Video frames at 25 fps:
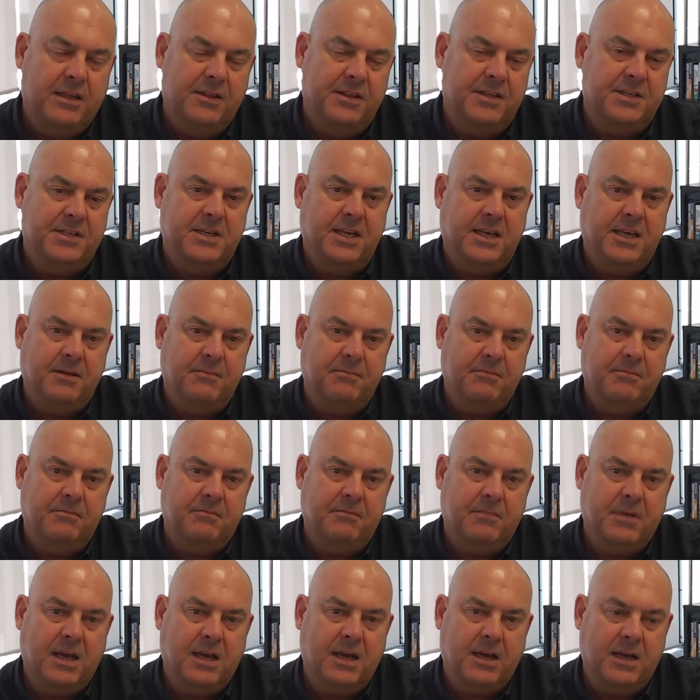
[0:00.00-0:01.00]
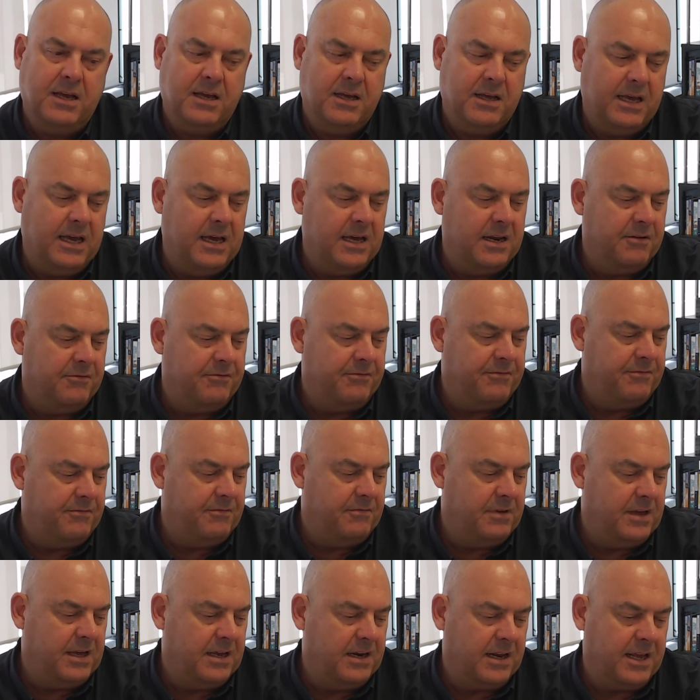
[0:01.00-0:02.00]
The team out of
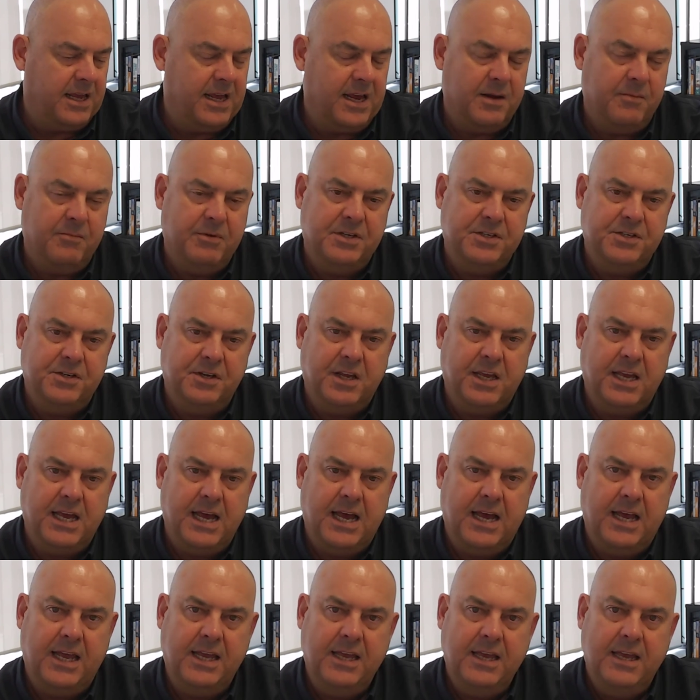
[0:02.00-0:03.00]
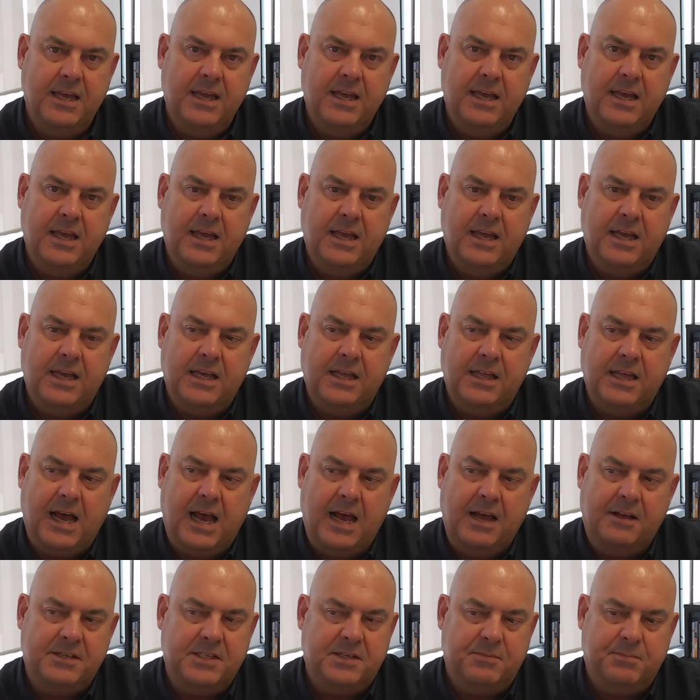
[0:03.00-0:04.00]
Cambridge, UK,
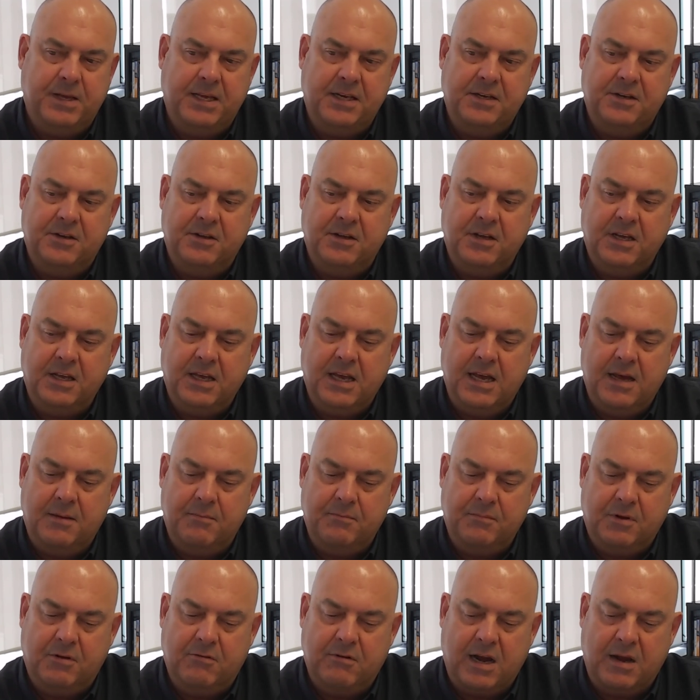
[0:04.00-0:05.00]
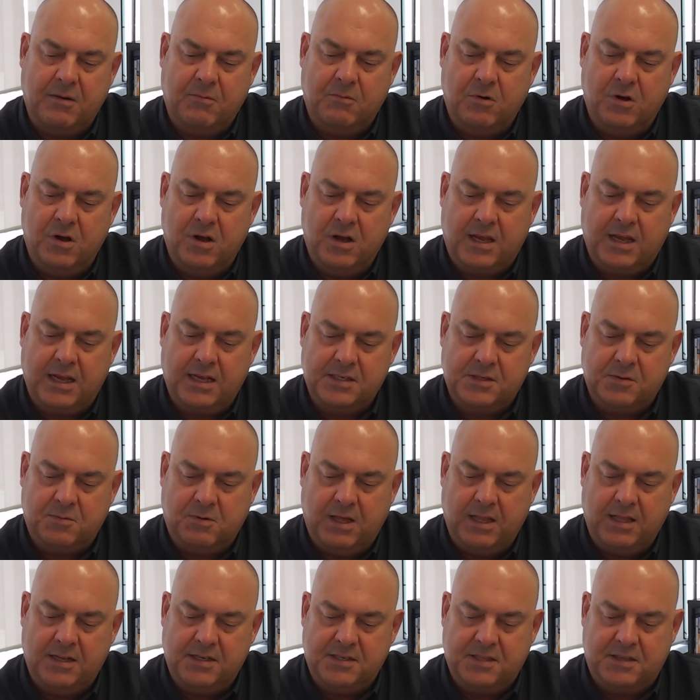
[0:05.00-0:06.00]
has been doing great work, as
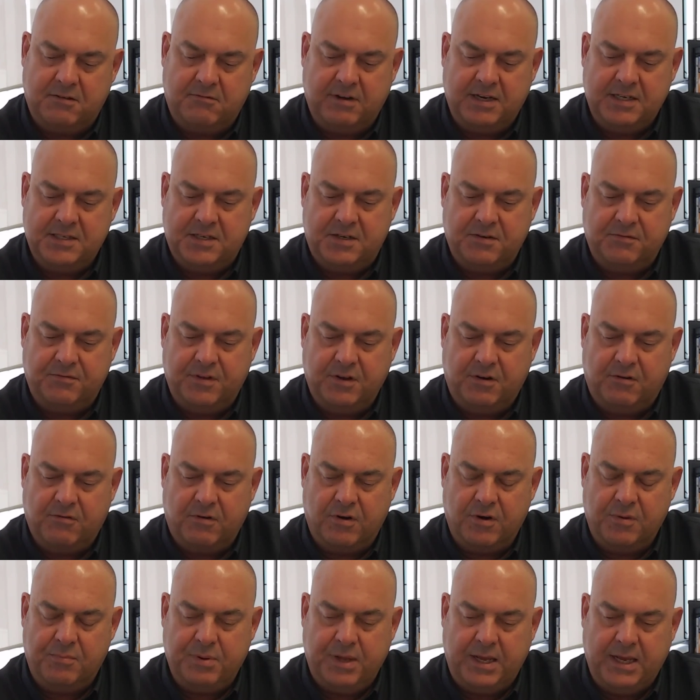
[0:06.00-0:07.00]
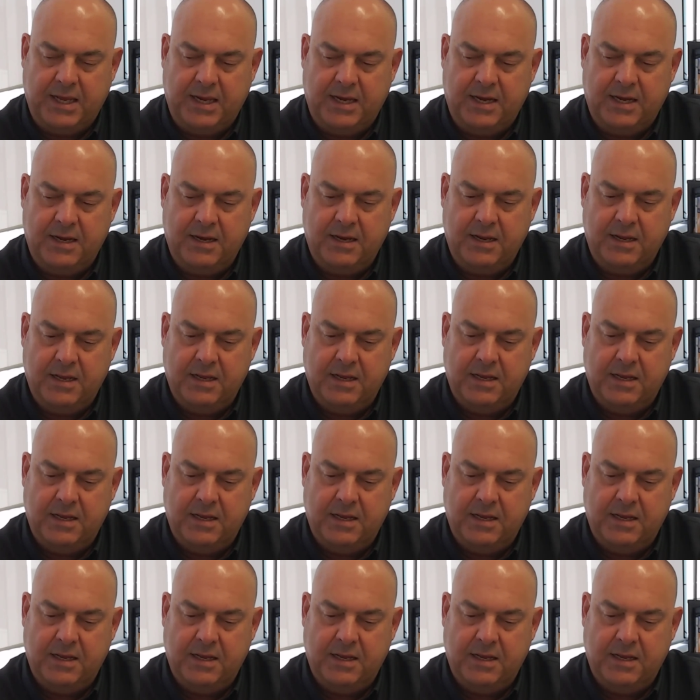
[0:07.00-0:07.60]
well as the rest of the group in